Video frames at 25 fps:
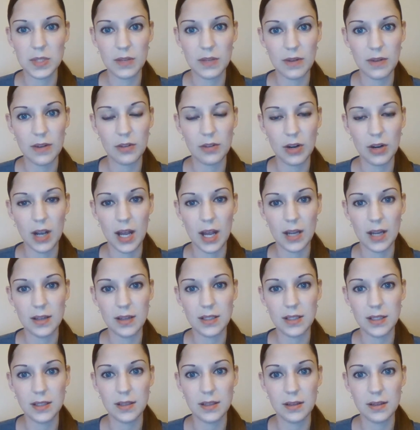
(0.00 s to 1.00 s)
I've ever had
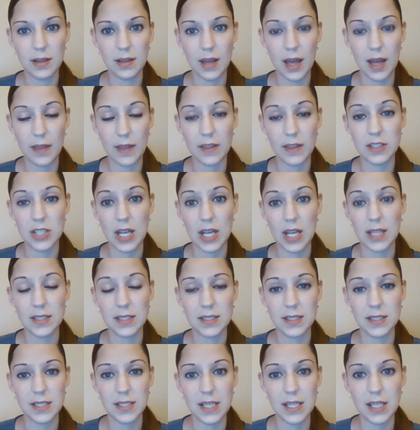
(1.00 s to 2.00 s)
the chance
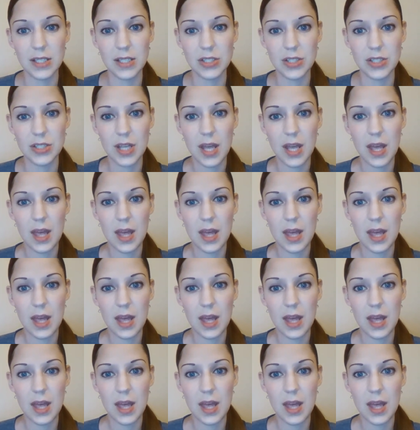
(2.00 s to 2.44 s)
to teach.